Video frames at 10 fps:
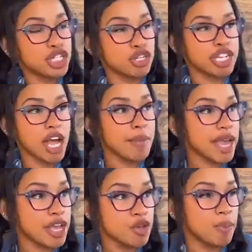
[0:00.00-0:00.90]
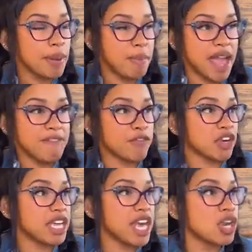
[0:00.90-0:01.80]
Because you're telling me how you paid
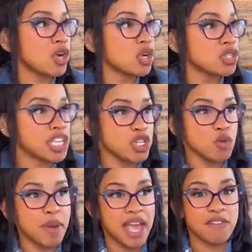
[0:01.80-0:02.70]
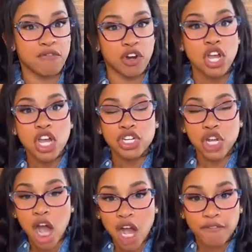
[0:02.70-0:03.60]
for kennels and you paid for
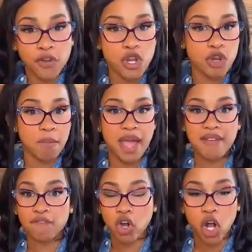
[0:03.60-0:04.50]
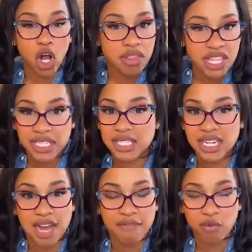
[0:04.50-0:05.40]
dog food and you're paying for all this
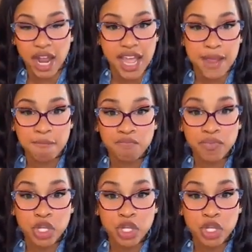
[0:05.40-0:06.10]
stuff, right?